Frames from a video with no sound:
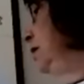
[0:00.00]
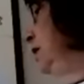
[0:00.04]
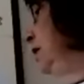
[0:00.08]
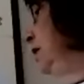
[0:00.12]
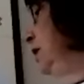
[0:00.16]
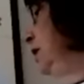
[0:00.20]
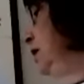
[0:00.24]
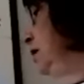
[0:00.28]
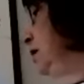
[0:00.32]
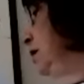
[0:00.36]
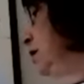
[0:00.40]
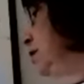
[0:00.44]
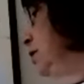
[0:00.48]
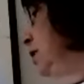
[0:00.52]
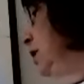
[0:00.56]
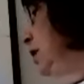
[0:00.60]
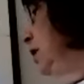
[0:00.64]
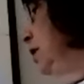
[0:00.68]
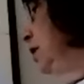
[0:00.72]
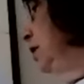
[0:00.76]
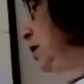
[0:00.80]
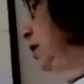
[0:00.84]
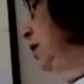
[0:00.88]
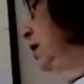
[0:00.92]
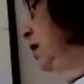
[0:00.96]
z
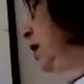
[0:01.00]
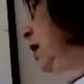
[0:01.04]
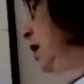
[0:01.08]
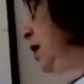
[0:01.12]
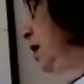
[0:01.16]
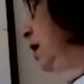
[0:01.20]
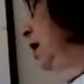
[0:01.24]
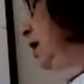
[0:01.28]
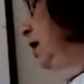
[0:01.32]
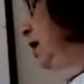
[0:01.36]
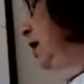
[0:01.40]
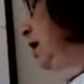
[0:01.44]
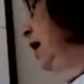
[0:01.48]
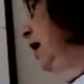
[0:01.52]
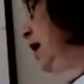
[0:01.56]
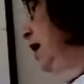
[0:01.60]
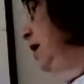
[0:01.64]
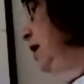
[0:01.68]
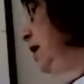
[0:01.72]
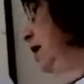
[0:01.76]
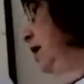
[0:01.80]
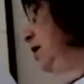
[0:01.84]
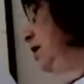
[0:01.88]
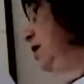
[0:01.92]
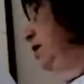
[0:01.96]
squared.
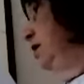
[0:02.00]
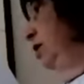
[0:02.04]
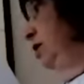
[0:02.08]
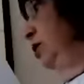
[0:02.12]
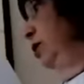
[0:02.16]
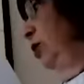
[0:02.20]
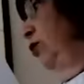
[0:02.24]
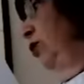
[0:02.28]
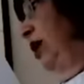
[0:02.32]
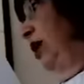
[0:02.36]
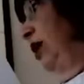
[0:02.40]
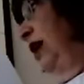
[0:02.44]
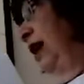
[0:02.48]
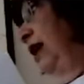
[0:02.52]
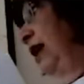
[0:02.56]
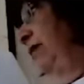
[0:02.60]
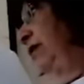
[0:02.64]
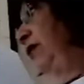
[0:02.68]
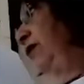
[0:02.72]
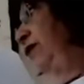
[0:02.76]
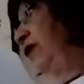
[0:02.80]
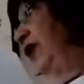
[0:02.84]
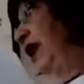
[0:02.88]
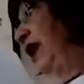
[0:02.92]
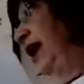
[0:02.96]
Again, it's no
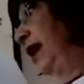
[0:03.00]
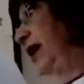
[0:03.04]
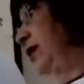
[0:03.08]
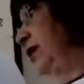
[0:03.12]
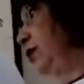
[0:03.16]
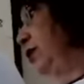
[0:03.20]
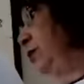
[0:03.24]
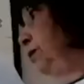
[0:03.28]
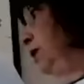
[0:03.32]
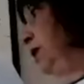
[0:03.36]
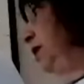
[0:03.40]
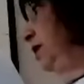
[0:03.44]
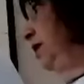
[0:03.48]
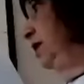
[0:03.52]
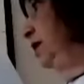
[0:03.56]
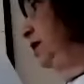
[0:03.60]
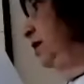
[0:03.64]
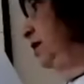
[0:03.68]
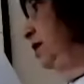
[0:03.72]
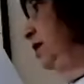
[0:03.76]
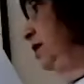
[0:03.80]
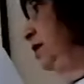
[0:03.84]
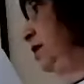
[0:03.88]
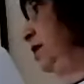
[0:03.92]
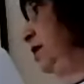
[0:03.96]
common factor, but these
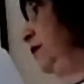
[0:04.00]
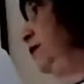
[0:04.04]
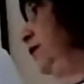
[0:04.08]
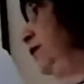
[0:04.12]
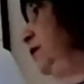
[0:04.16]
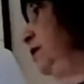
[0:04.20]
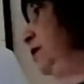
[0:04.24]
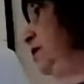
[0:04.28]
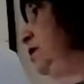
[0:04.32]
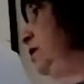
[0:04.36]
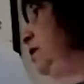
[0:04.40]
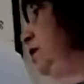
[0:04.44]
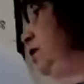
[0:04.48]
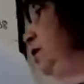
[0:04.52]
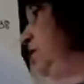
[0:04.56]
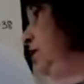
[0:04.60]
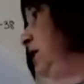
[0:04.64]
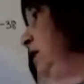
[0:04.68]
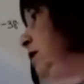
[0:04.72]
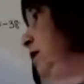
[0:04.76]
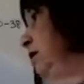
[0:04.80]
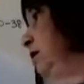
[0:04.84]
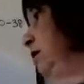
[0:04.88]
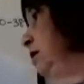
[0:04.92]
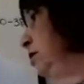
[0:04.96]
are the difference of
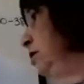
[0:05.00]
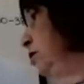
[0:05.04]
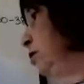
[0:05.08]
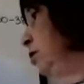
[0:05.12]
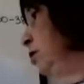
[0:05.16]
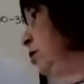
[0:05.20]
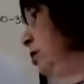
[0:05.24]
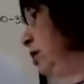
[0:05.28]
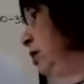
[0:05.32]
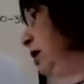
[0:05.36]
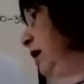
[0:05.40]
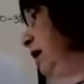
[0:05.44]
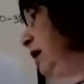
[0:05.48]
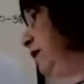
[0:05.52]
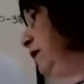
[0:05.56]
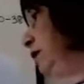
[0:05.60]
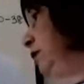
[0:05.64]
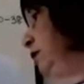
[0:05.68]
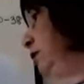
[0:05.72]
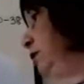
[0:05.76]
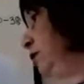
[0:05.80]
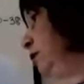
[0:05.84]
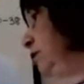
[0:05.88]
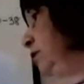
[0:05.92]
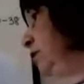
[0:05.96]
squares. So all I have
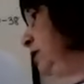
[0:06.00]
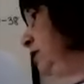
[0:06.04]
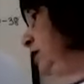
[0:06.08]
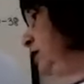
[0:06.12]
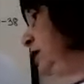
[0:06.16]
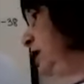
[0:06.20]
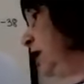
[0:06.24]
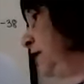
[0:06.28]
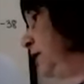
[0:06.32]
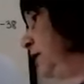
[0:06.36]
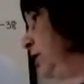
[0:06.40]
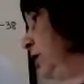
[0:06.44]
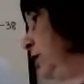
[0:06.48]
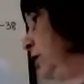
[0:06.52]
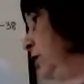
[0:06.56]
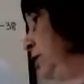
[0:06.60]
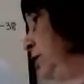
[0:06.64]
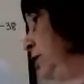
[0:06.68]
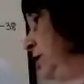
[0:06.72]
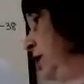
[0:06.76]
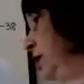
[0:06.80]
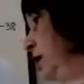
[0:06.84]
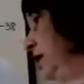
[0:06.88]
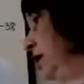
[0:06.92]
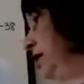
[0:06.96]
to do is w
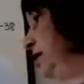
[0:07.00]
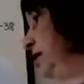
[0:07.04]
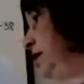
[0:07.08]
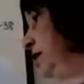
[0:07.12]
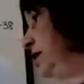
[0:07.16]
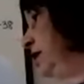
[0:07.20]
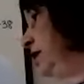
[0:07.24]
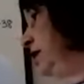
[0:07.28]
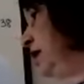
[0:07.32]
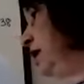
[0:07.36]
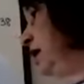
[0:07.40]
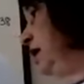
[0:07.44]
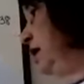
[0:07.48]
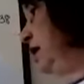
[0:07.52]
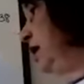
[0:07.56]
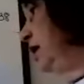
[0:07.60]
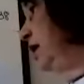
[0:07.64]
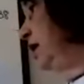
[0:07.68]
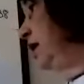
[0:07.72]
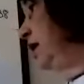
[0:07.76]
plus z